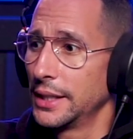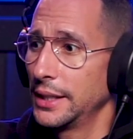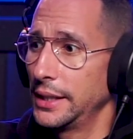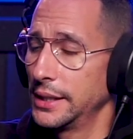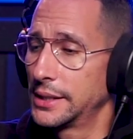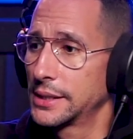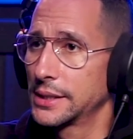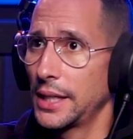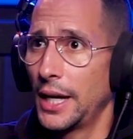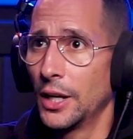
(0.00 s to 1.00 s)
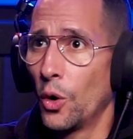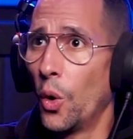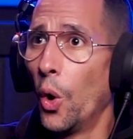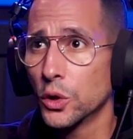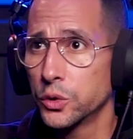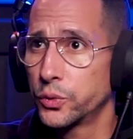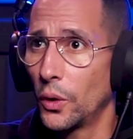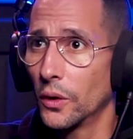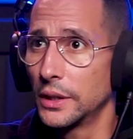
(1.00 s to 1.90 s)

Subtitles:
It's an old phone.